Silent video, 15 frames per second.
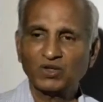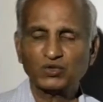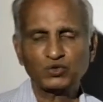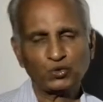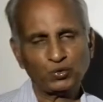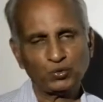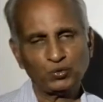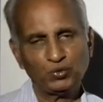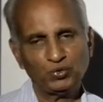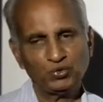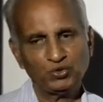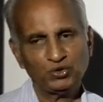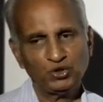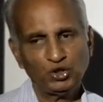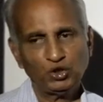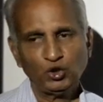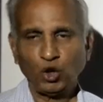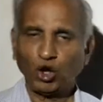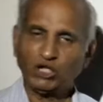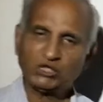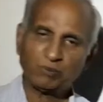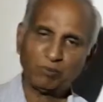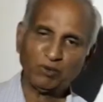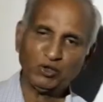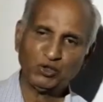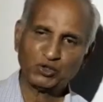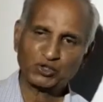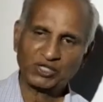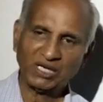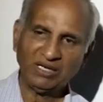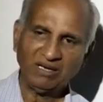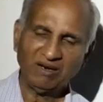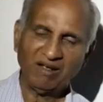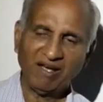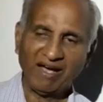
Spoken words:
So, noise pollution